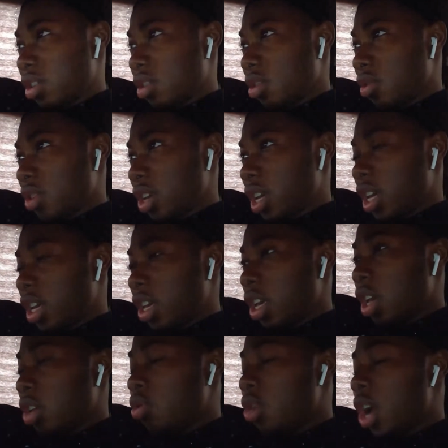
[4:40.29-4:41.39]
Okay?
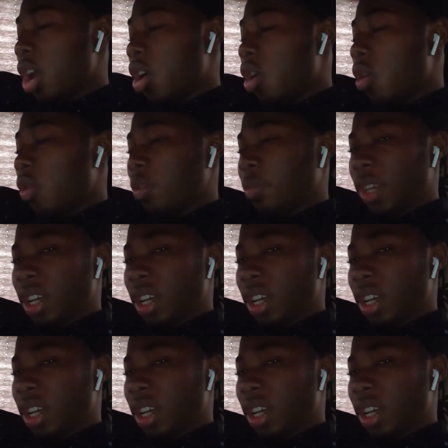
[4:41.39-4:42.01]
You got to always be